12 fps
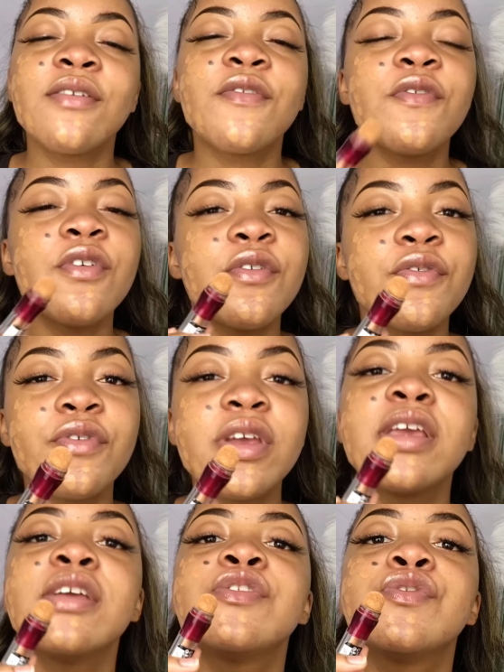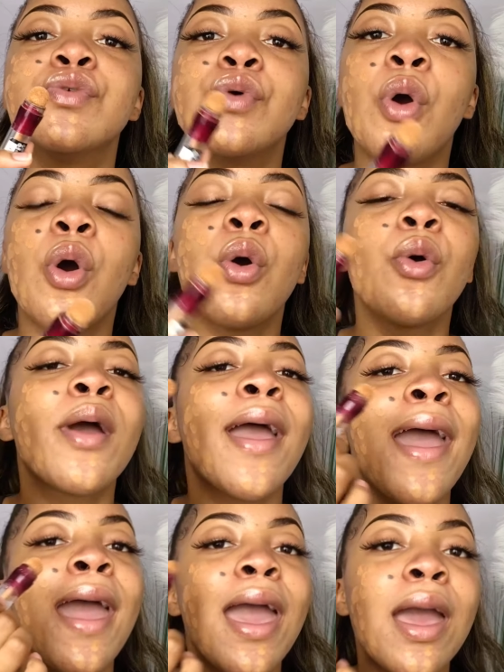feel free to go
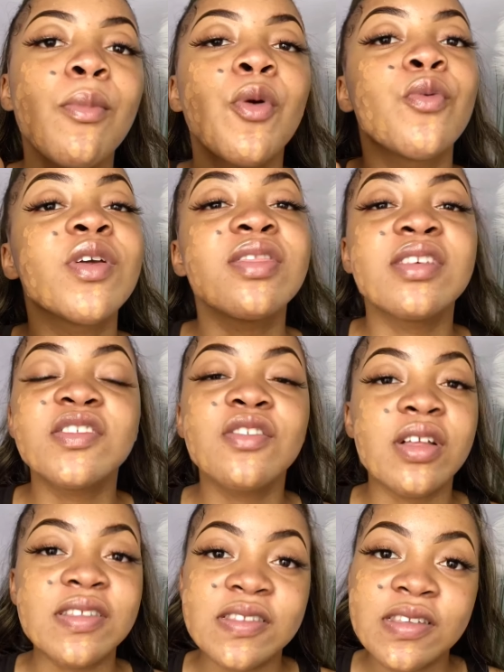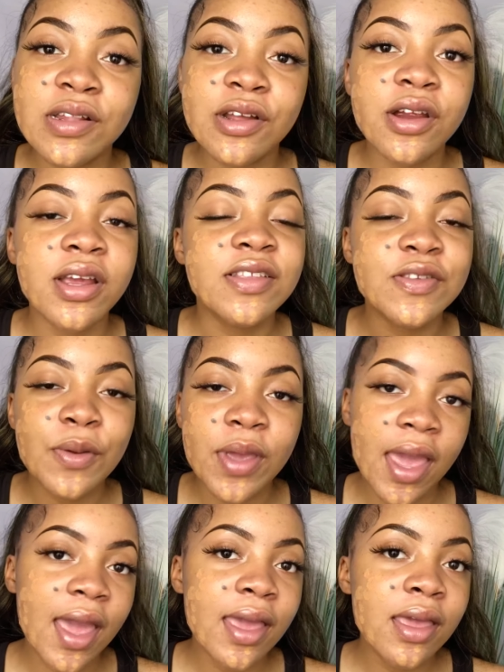ham with this concealer. It's
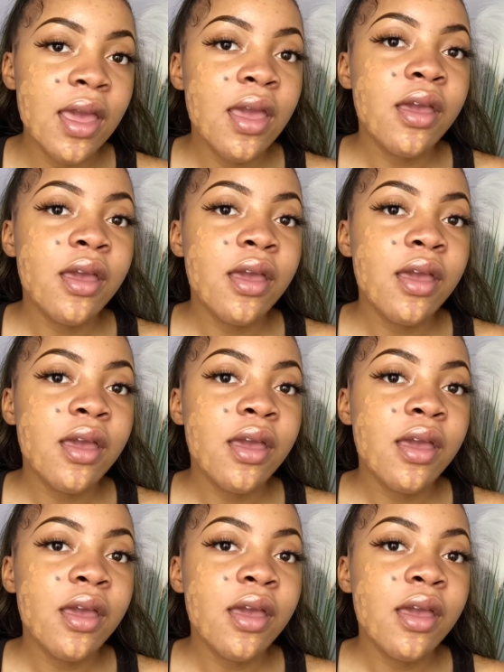okay.